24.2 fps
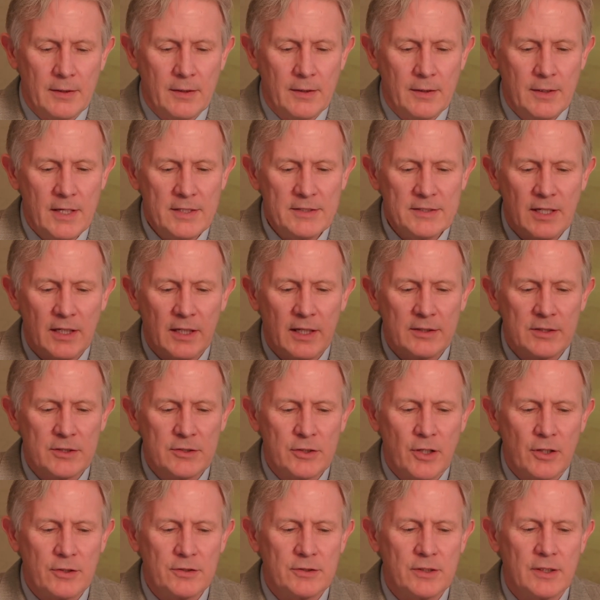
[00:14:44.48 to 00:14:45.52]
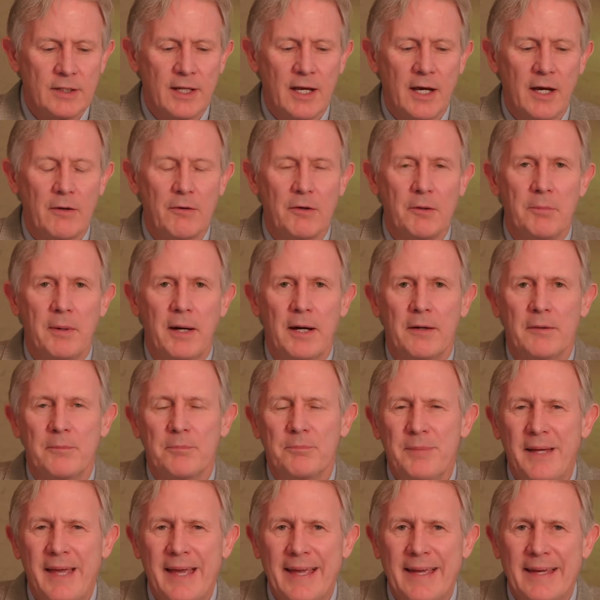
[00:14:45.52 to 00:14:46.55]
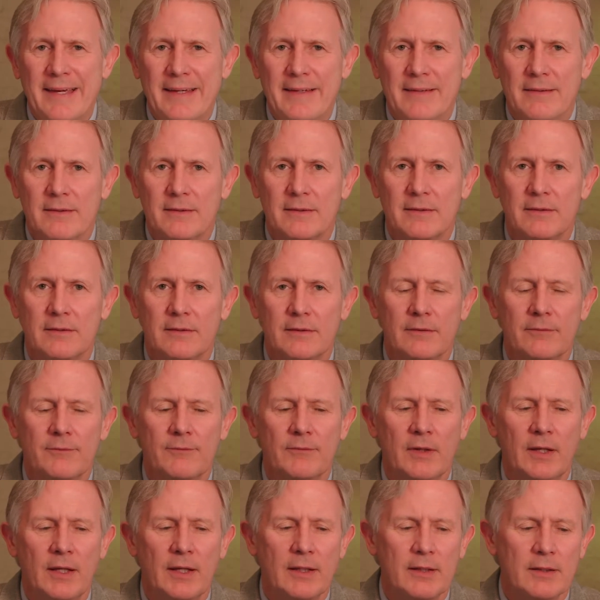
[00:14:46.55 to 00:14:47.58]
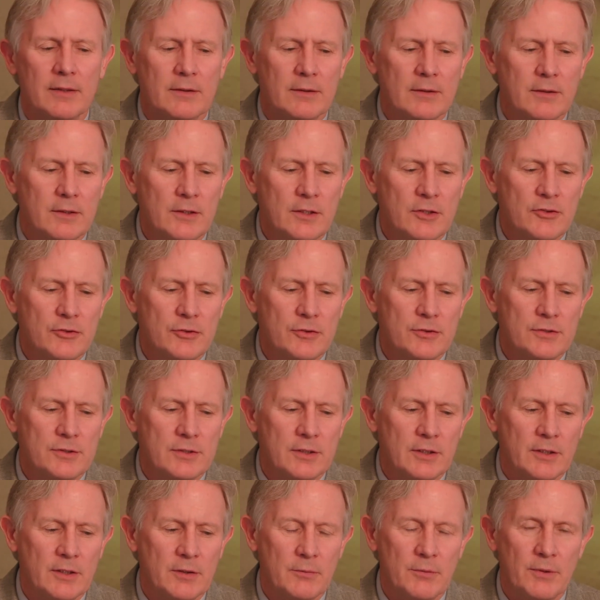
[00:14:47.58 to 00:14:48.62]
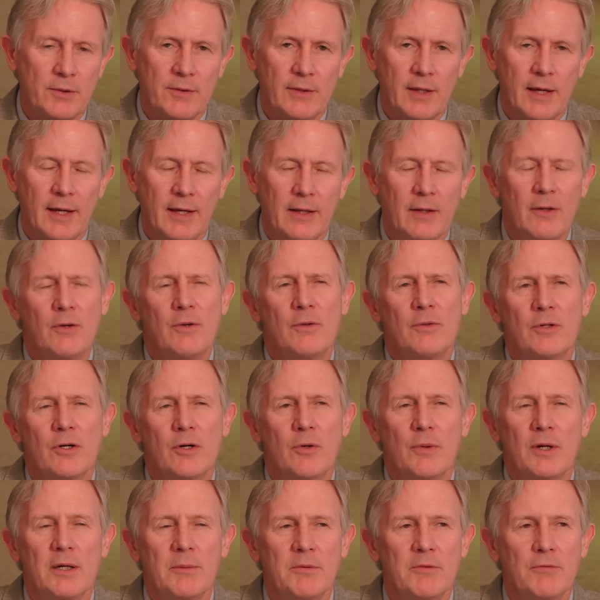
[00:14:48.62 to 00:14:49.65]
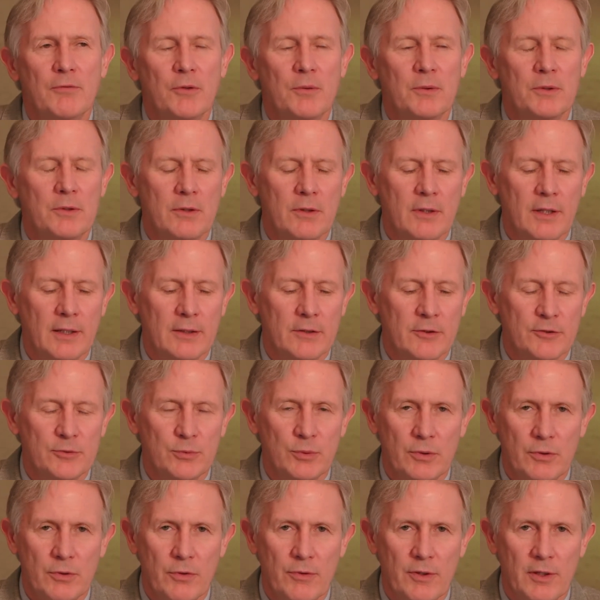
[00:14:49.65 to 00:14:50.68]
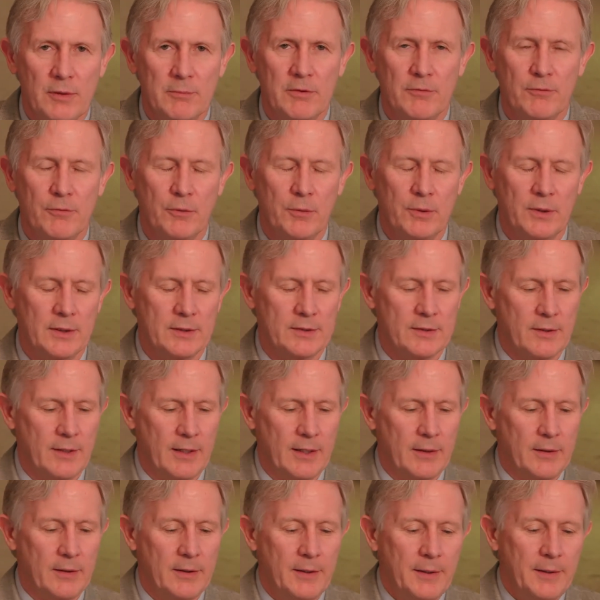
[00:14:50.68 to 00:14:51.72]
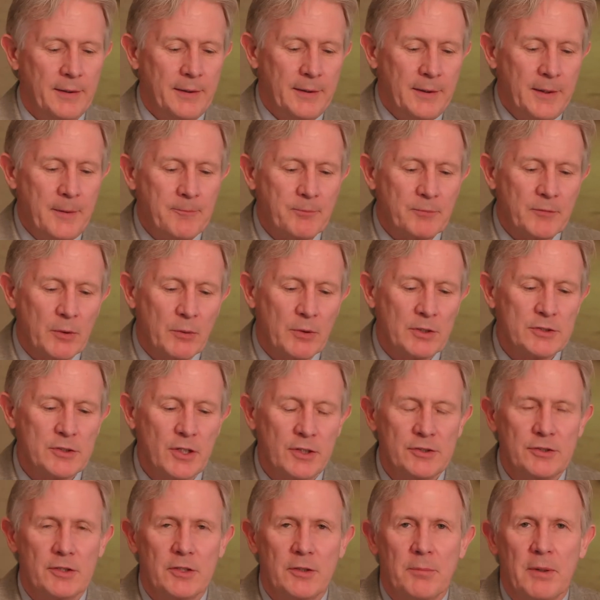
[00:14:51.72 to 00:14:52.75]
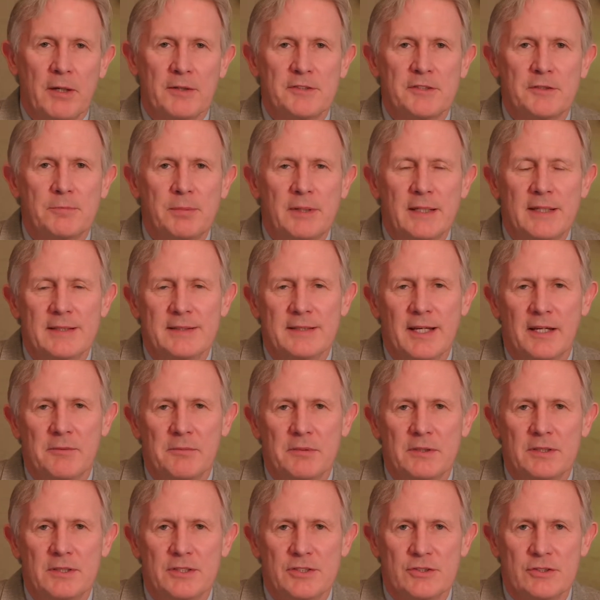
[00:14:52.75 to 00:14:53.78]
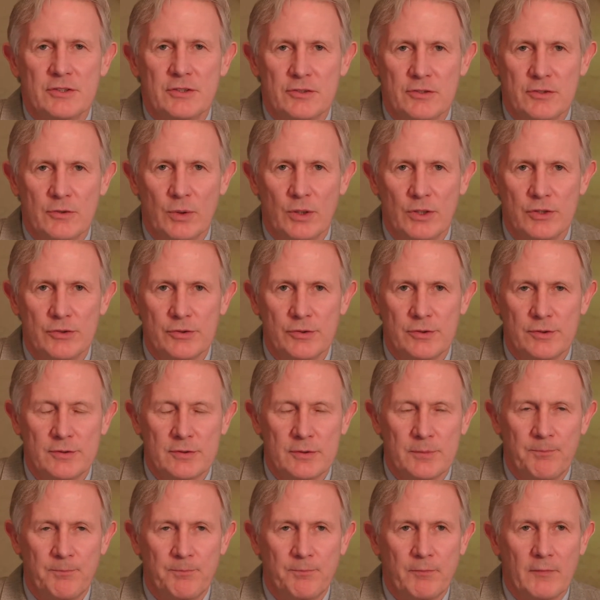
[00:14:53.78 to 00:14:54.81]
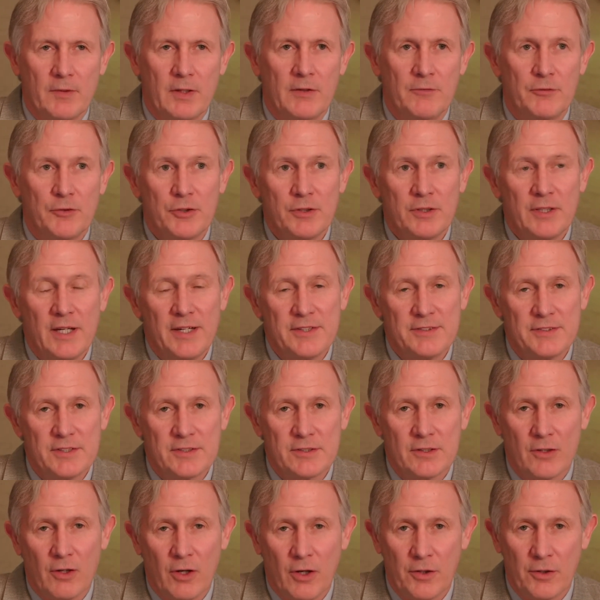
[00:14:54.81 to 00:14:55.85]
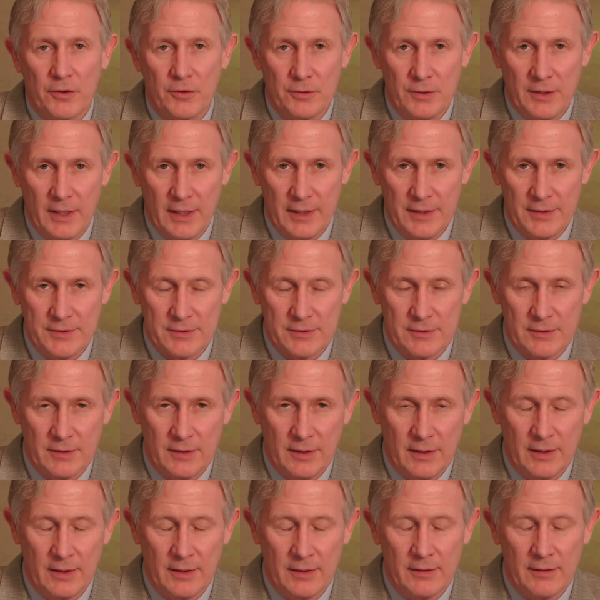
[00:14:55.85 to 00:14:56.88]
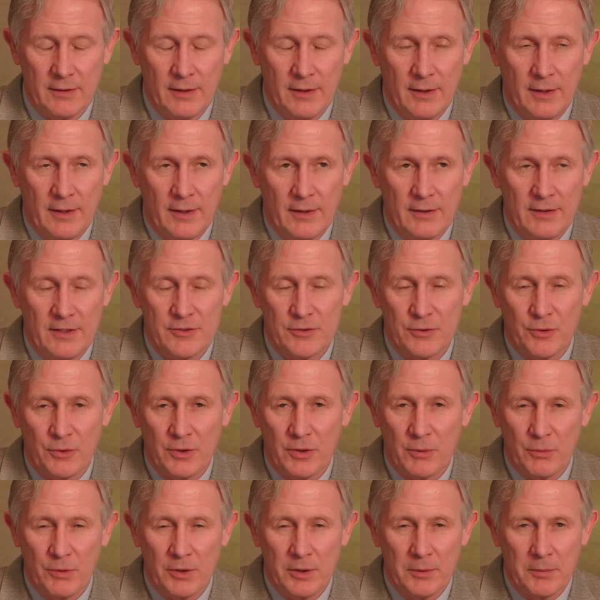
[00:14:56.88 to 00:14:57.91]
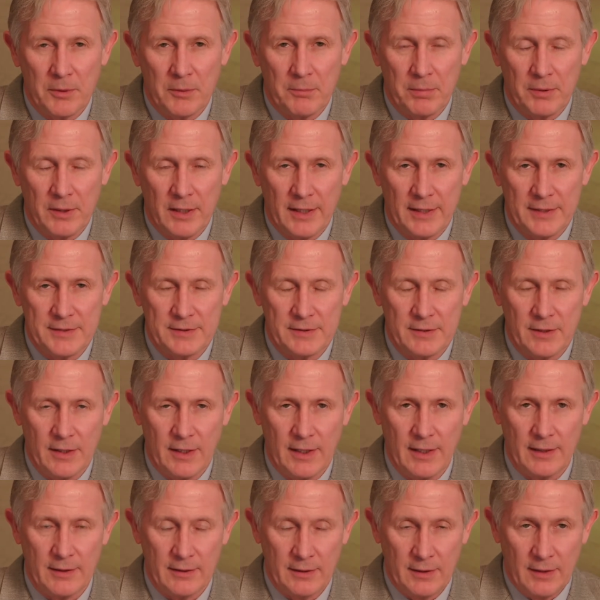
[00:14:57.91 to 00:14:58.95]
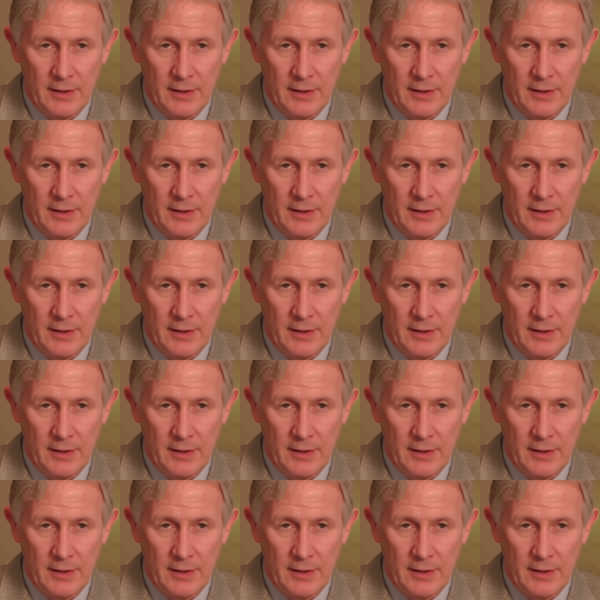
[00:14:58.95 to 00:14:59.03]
Next, I'd like to talk to you now about pain and issues dealing with that. Oh, no, wait, before we do that, there's one other thing before we get to that. I want to talk to you about speed, time, and distance questions. If your case is an auto case, and this only really applies to that,